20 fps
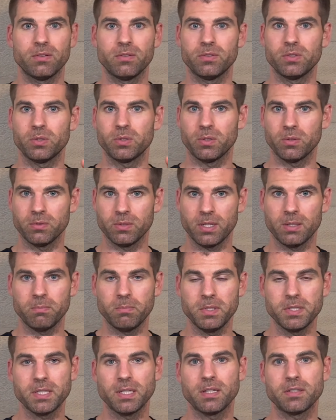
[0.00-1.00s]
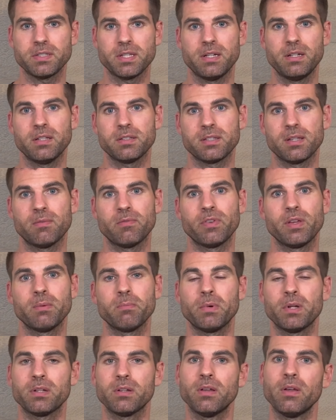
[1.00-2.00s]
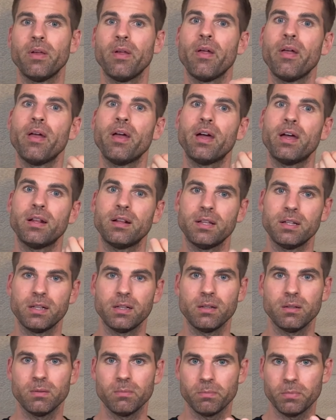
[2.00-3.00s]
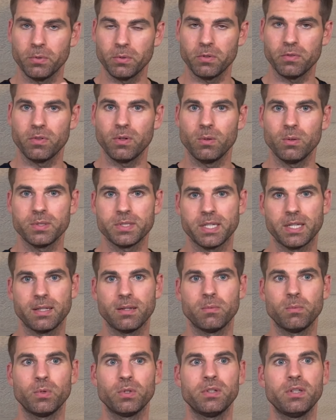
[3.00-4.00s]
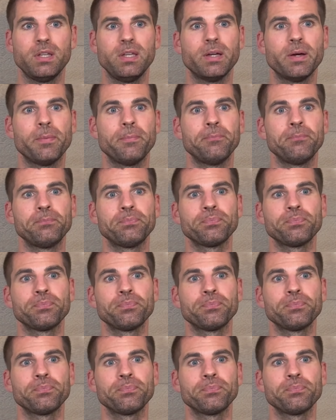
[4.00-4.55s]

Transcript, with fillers: so don't misunderstand here something, but a little beautiful cedar wood here.